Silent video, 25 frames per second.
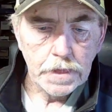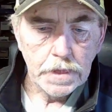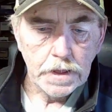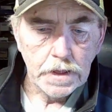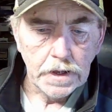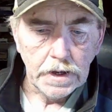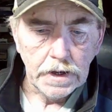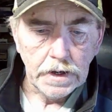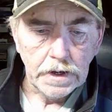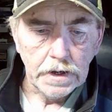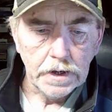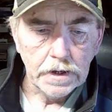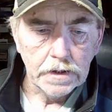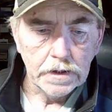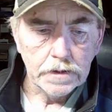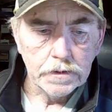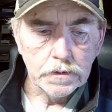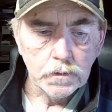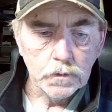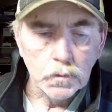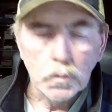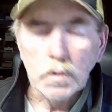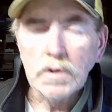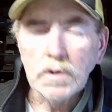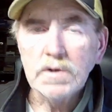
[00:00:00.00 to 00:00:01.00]
And
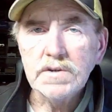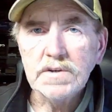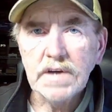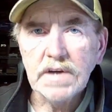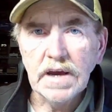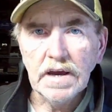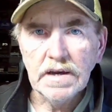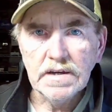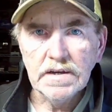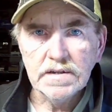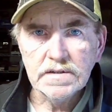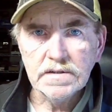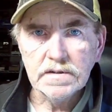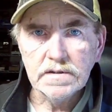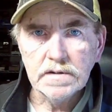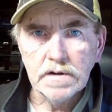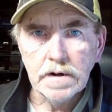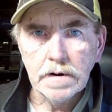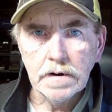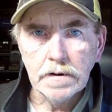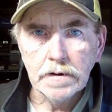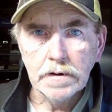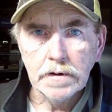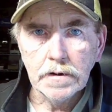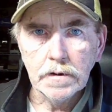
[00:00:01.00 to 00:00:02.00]
the worst case
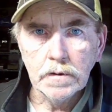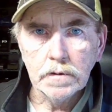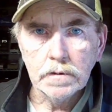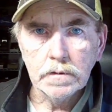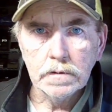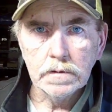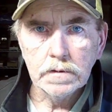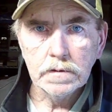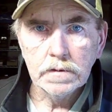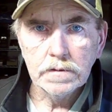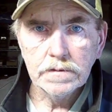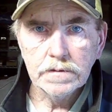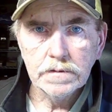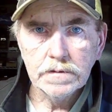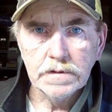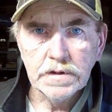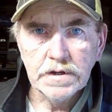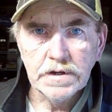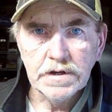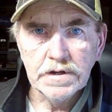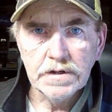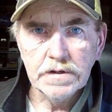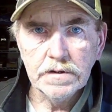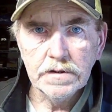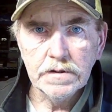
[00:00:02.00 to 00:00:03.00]
scenario
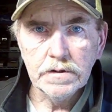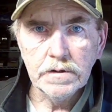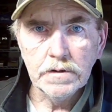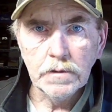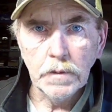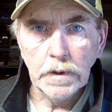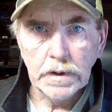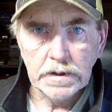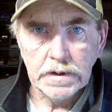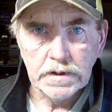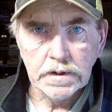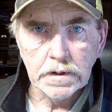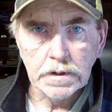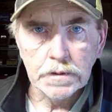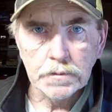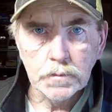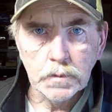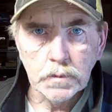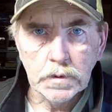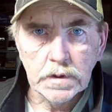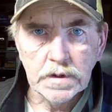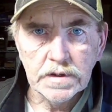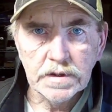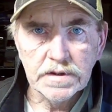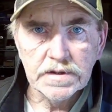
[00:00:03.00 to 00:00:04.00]
that you end up
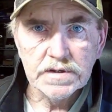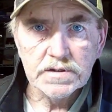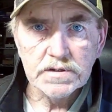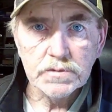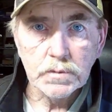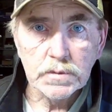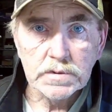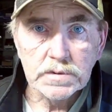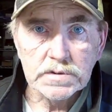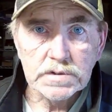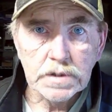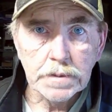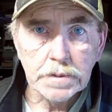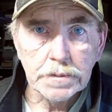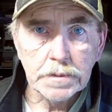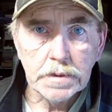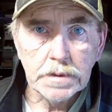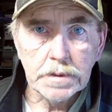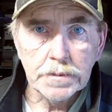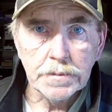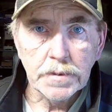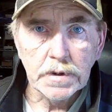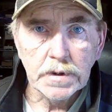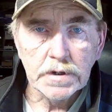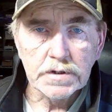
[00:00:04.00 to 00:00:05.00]
with is when somebody
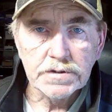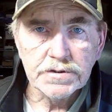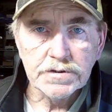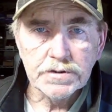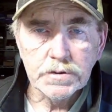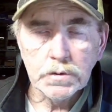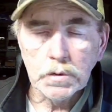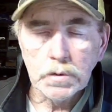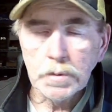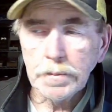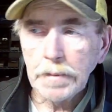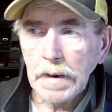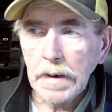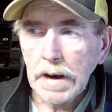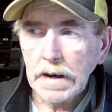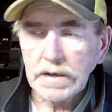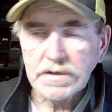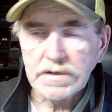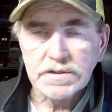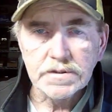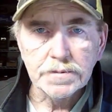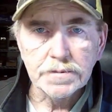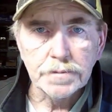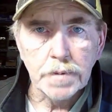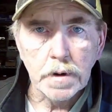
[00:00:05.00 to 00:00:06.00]
brings you a
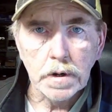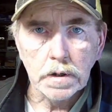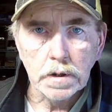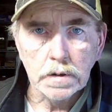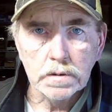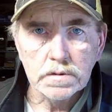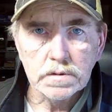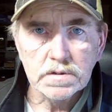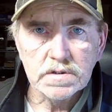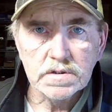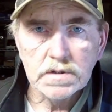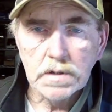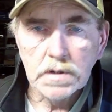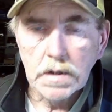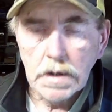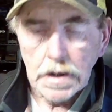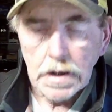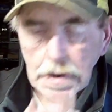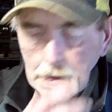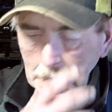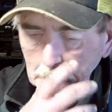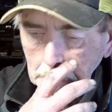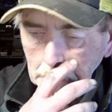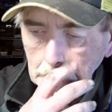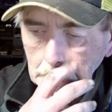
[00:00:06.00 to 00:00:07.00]
box of parts
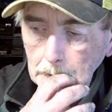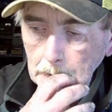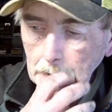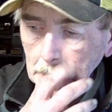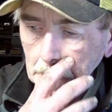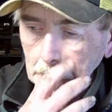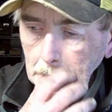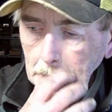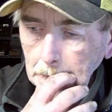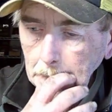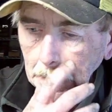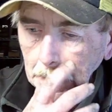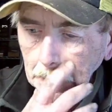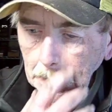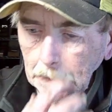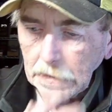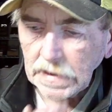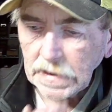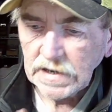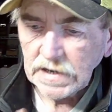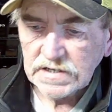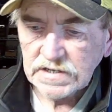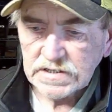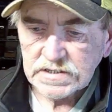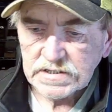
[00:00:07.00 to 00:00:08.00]

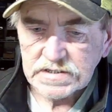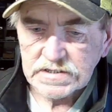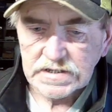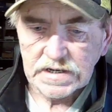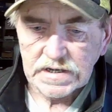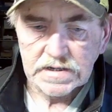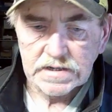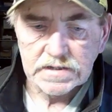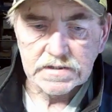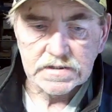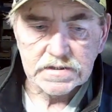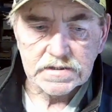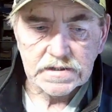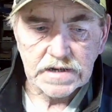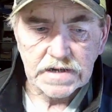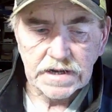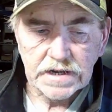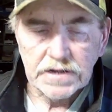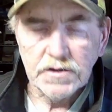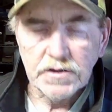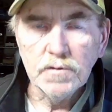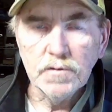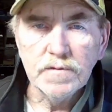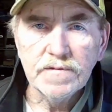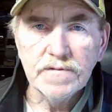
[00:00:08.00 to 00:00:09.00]
and says,
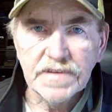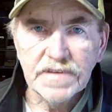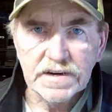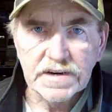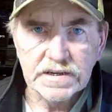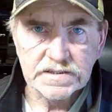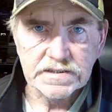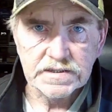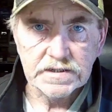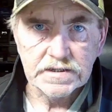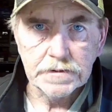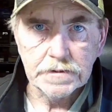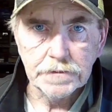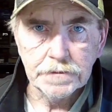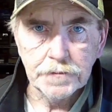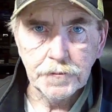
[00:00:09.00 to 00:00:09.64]
Can you fix it?